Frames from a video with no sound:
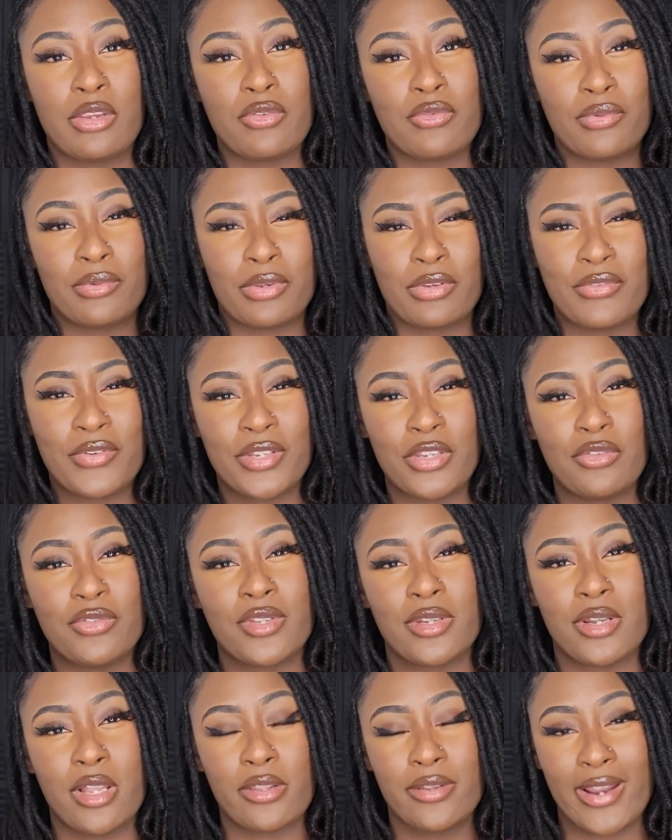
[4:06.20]
you can
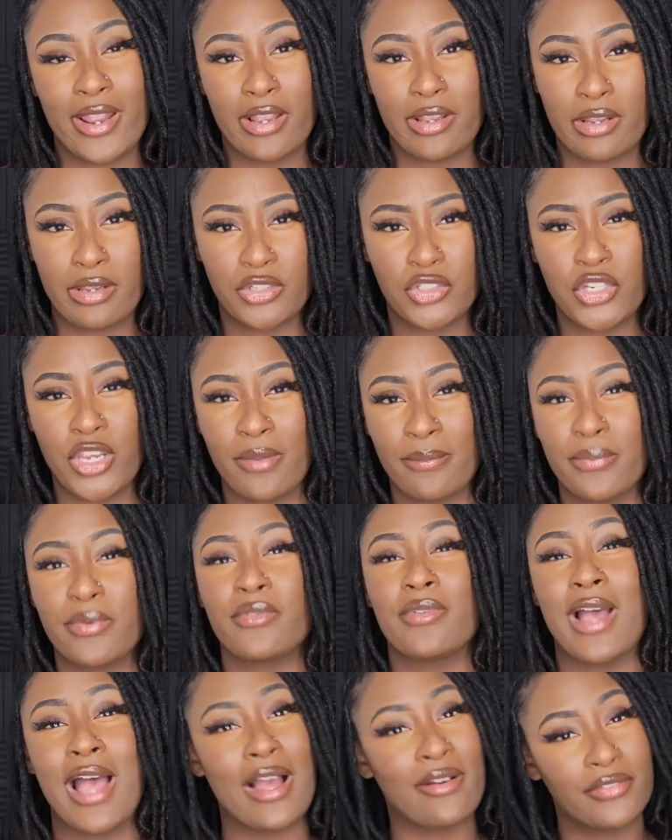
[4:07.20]
use another
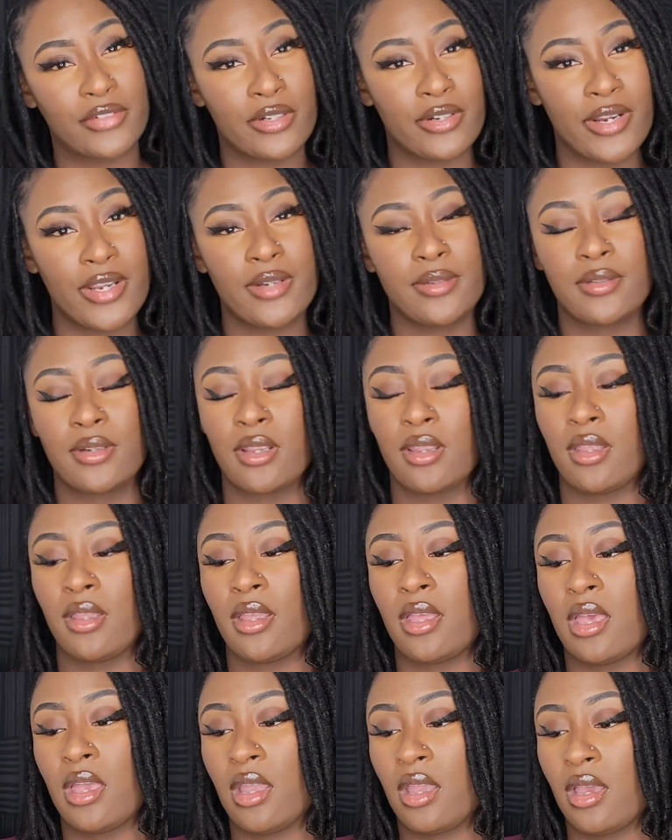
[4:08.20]
shampoo after it.
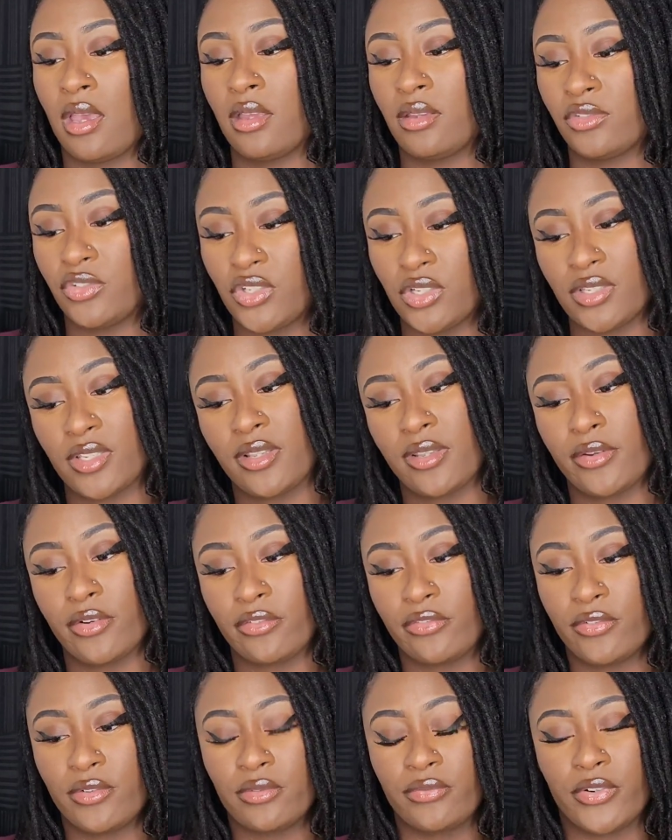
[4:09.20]
Just a
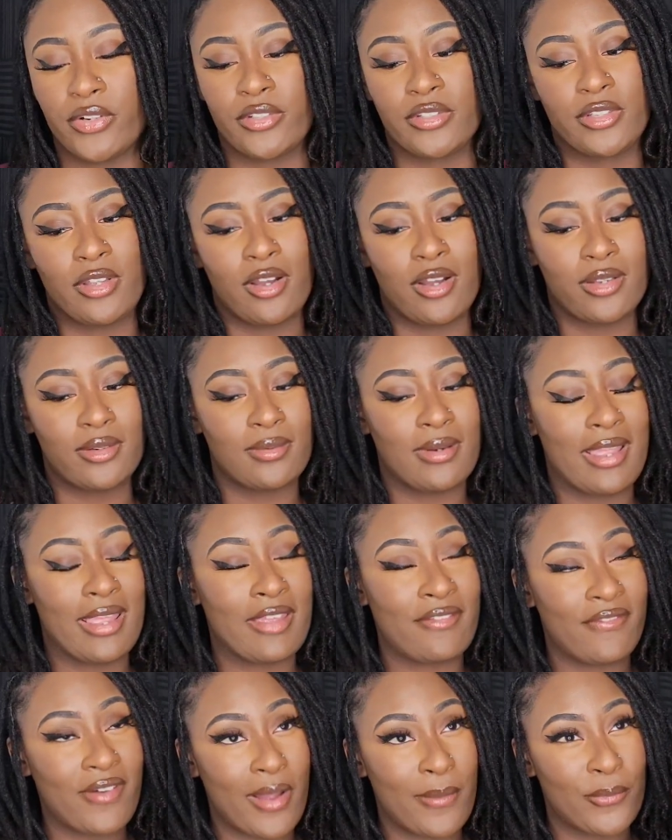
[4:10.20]
little food for thought,
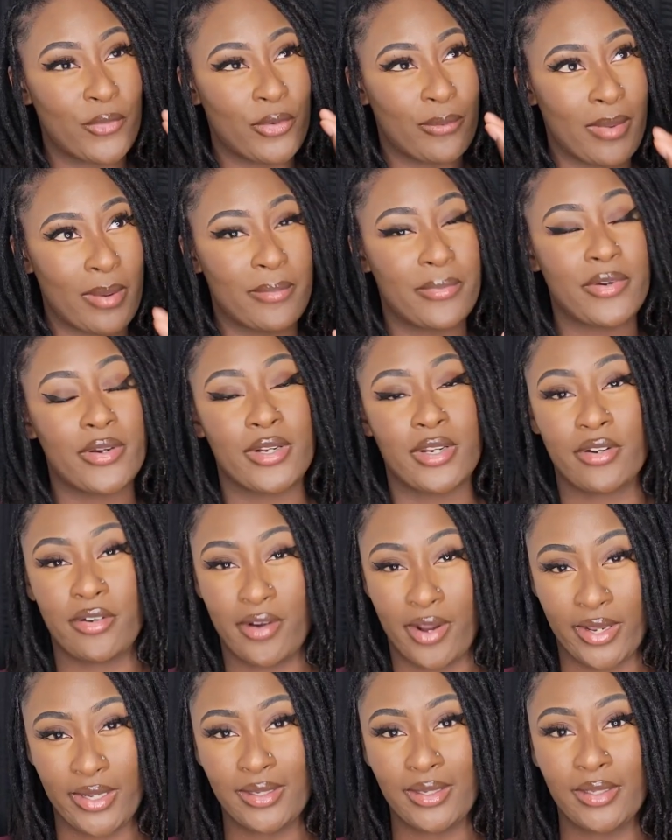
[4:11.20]
if I'm remembering
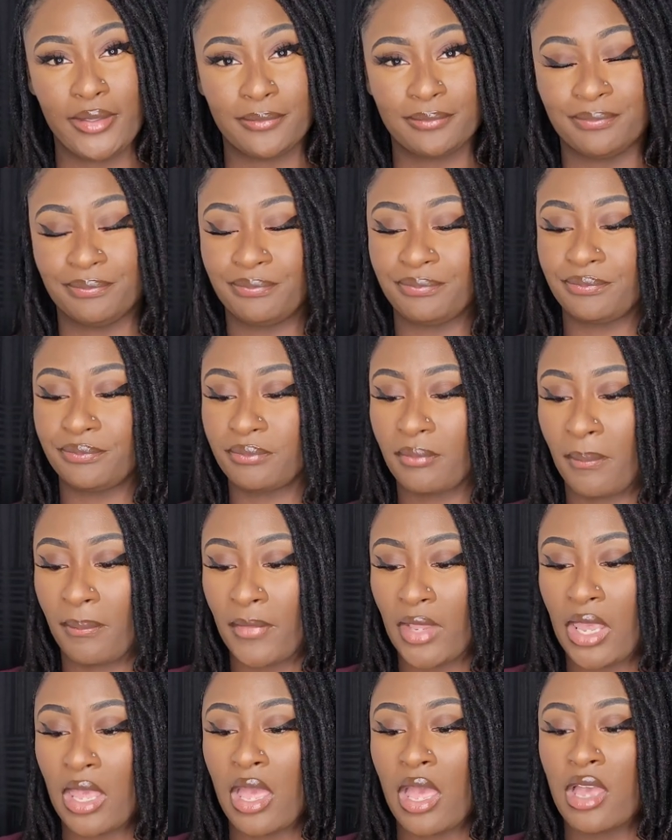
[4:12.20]
correctly.
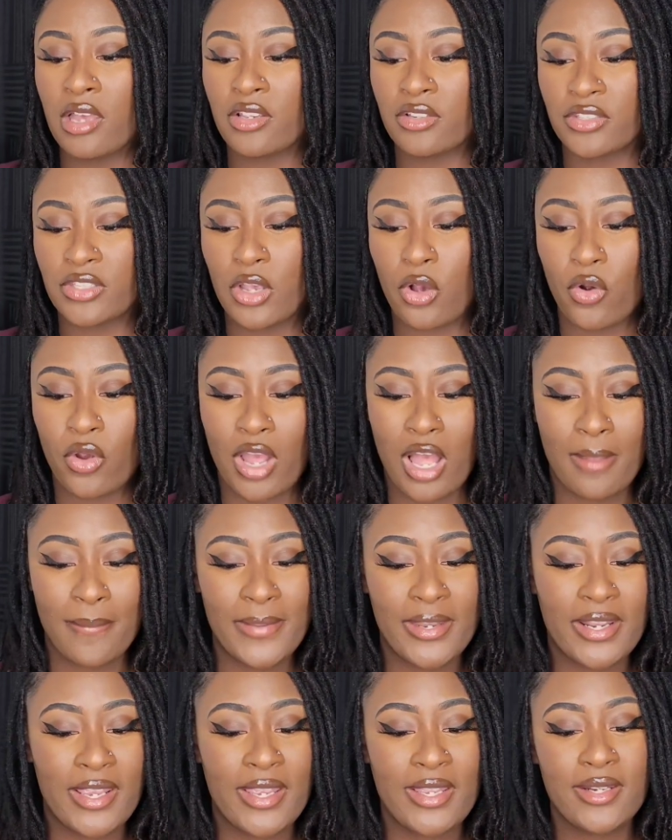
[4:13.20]
So
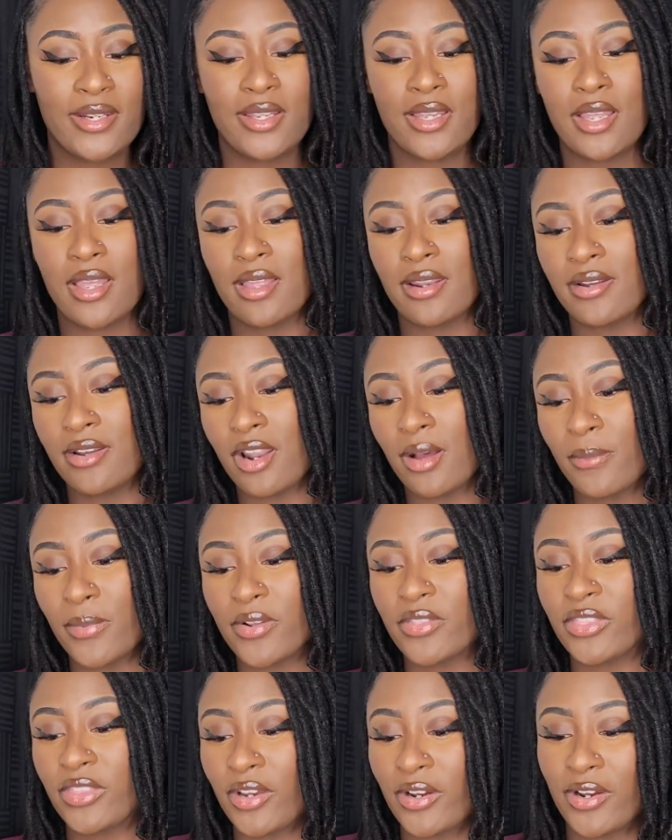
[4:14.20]
coming in,
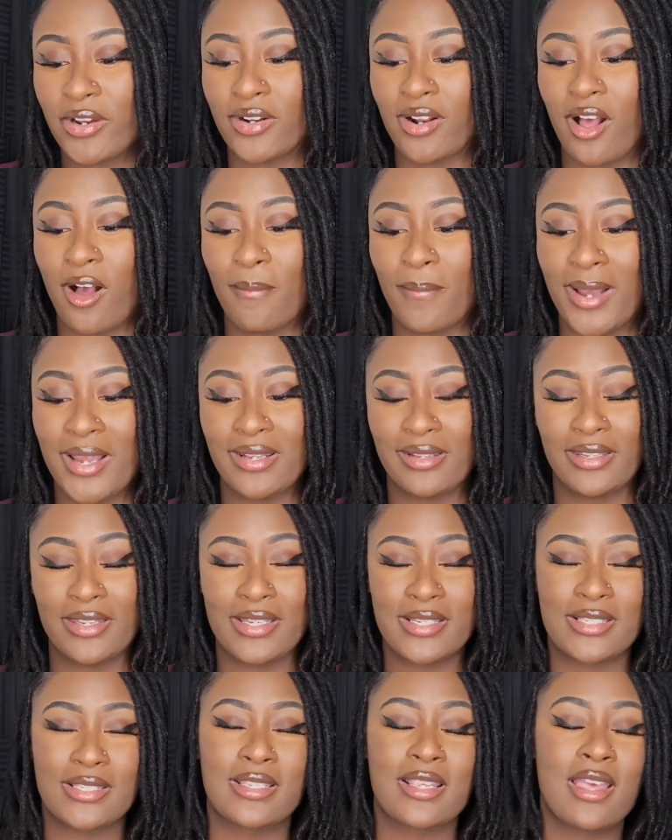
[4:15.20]
number 3rd on my
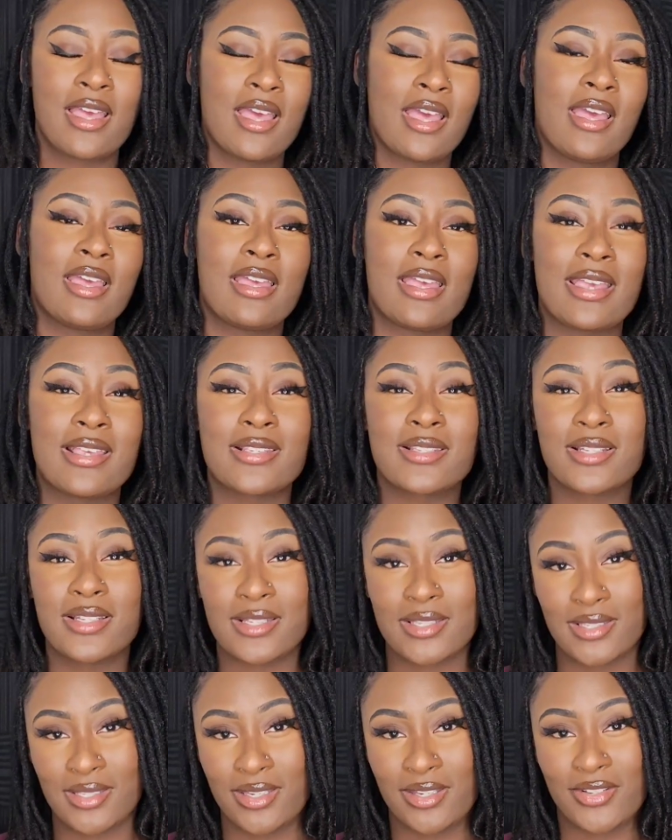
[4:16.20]
list is
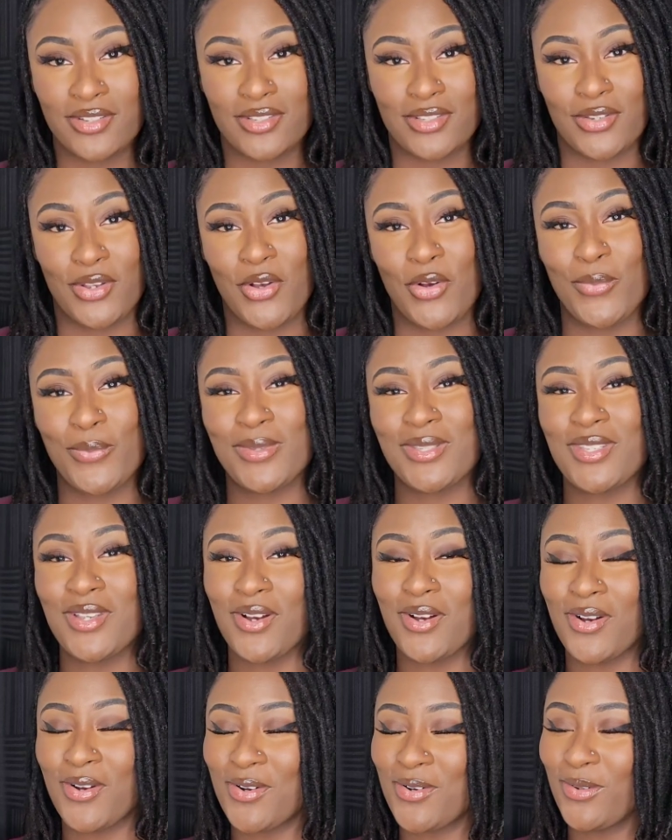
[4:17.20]
Casile Soap.
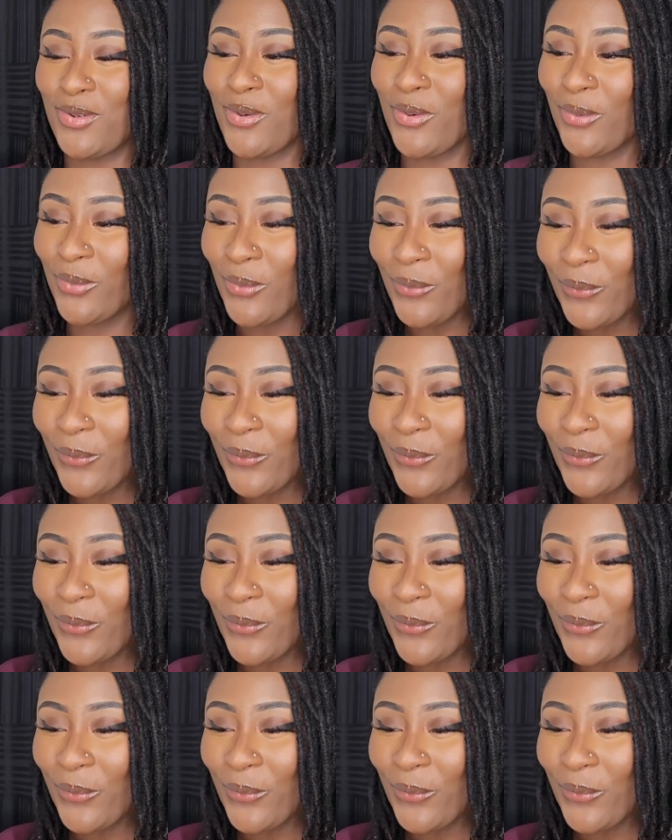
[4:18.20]
So,